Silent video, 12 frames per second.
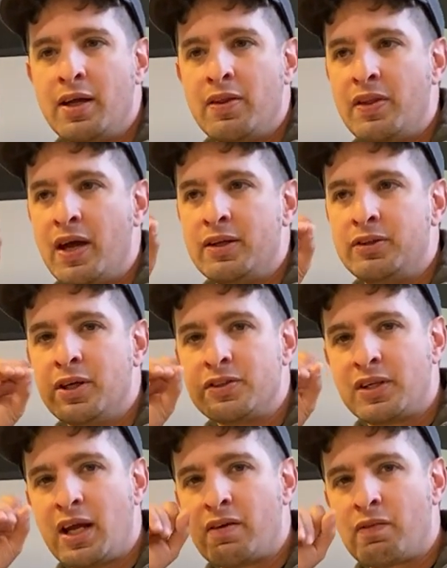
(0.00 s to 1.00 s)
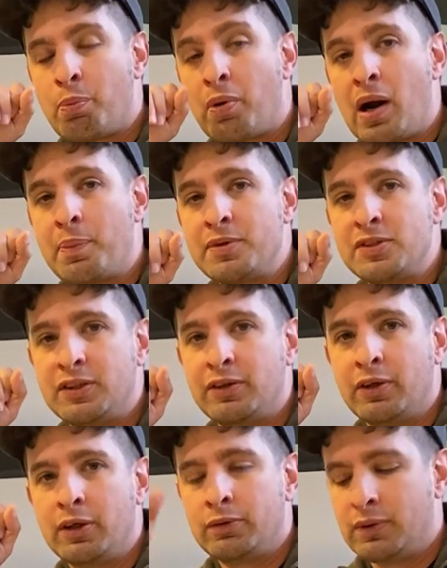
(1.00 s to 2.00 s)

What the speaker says: that doesn't have a proper zero.